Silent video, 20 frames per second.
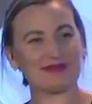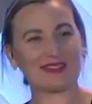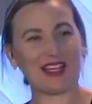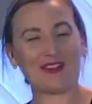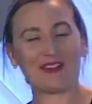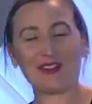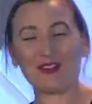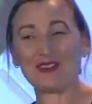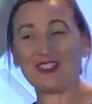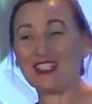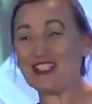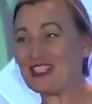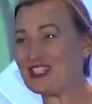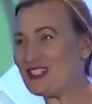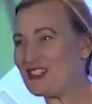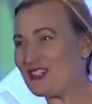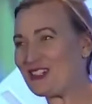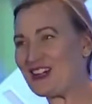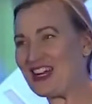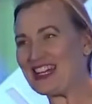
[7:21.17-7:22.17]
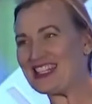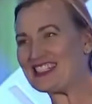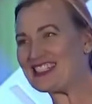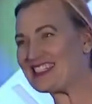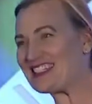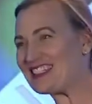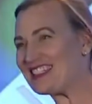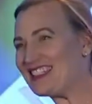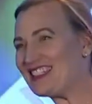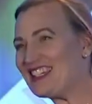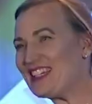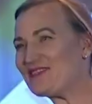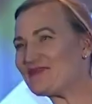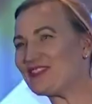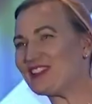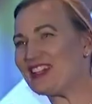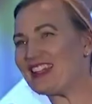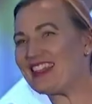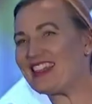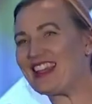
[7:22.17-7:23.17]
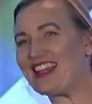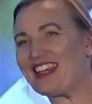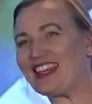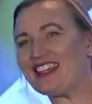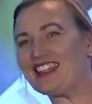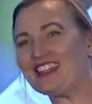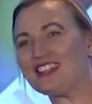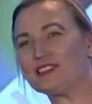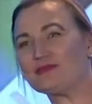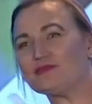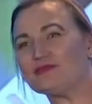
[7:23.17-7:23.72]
Everyone looks great. Breathe in.